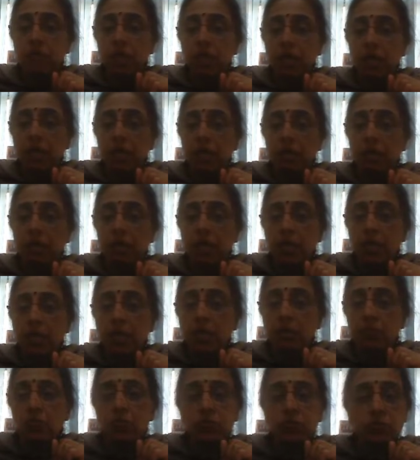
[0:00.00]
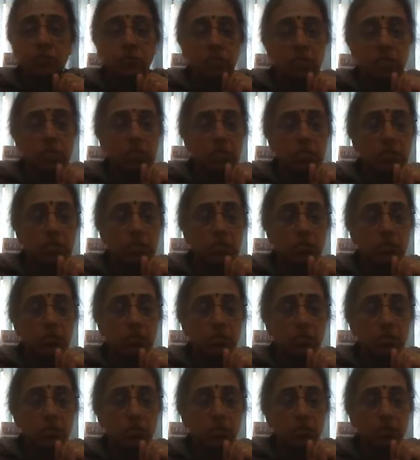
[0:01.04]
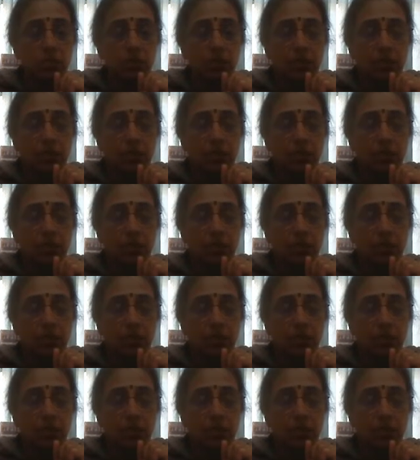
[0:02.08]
and A2 is 0, 0, 1.